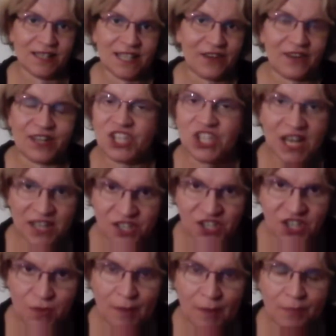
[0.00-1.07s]
directed
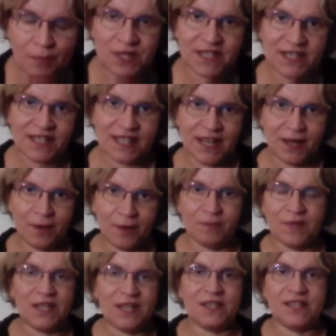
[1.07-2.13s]
energy weapons.
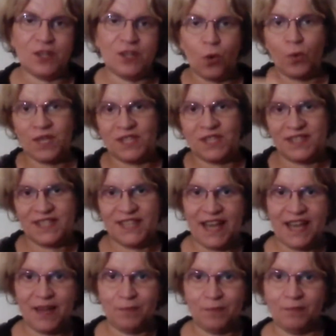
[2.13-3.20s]
It is always the
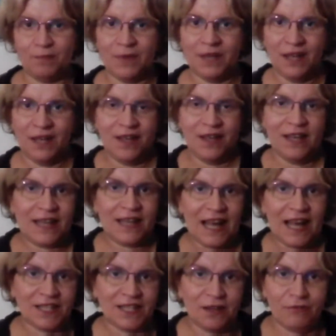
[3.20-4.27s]
same
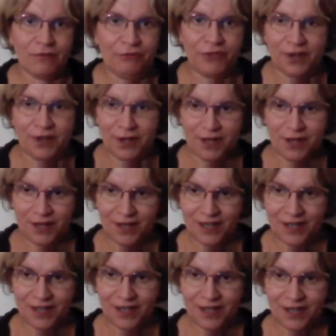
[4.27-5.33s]
kind of
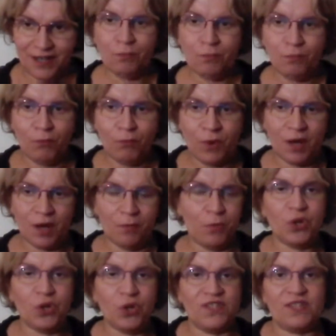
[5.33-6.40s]

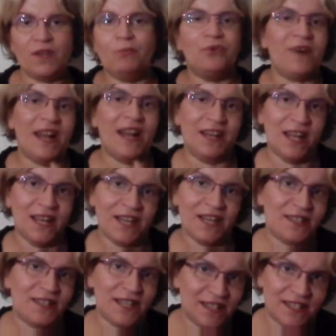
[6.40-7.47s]
modus operandi
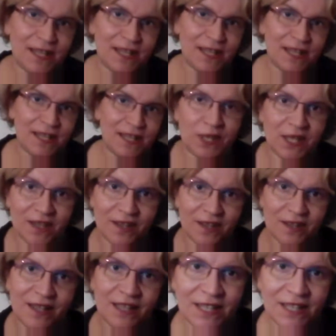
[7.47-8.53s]
that seems to be
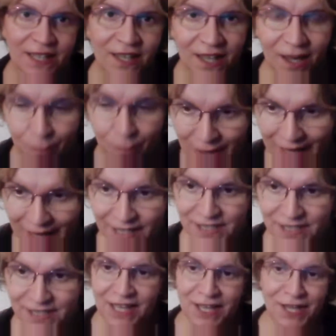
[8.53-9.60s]

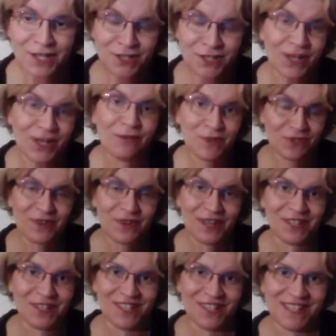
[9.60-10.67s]
applied. So that was very
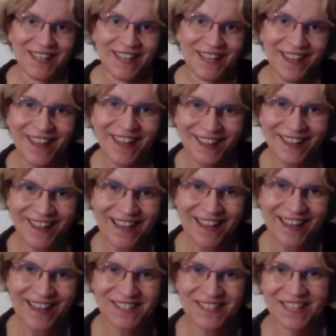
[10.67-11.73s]
interesting,
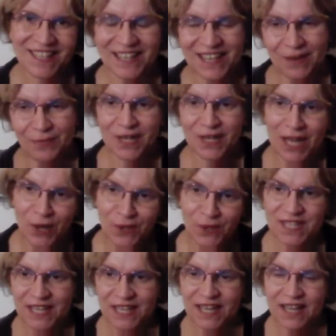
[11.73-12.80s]
and I will now
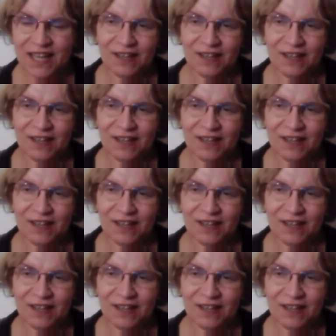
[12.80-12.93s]
see